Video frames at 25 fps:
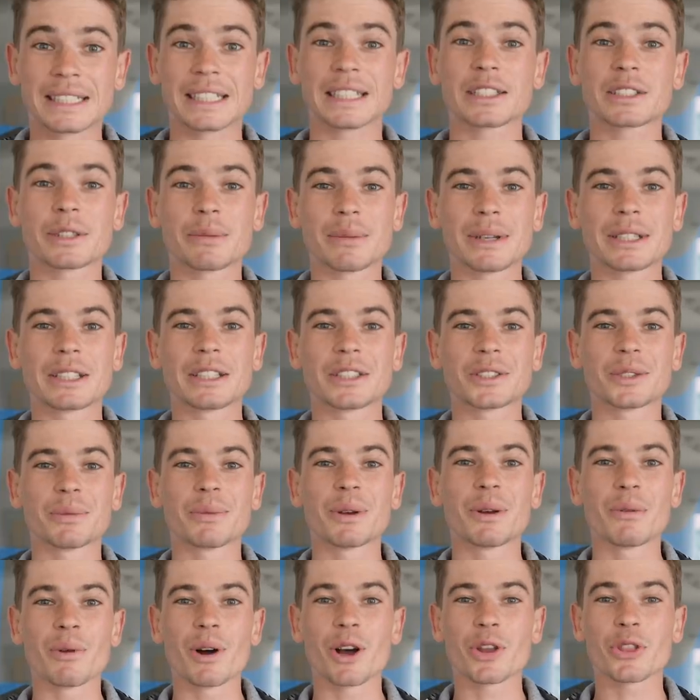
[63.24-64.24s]
He's estimated to
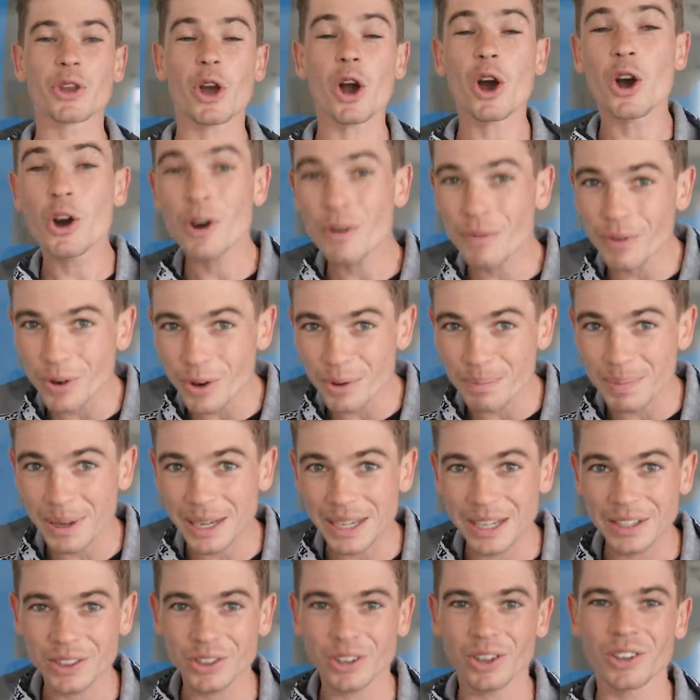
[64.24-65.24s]
be worth over a
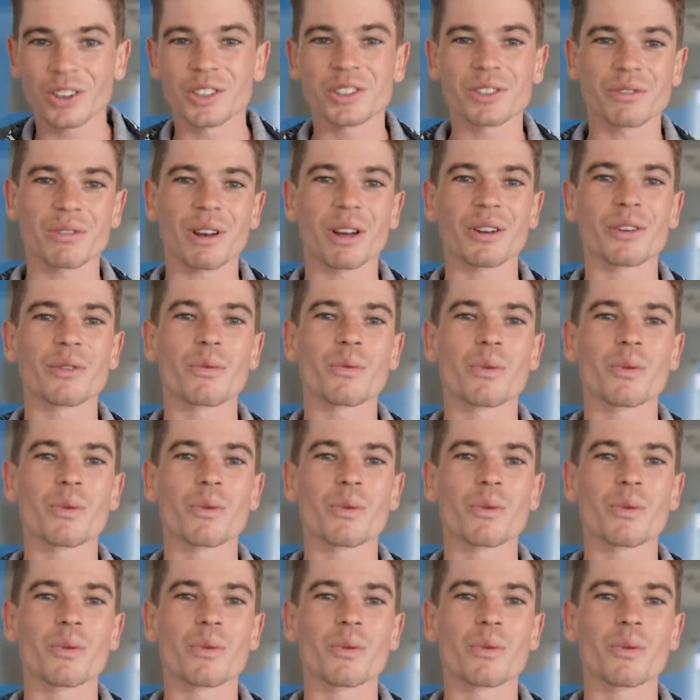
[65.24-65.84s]
billion dollars, around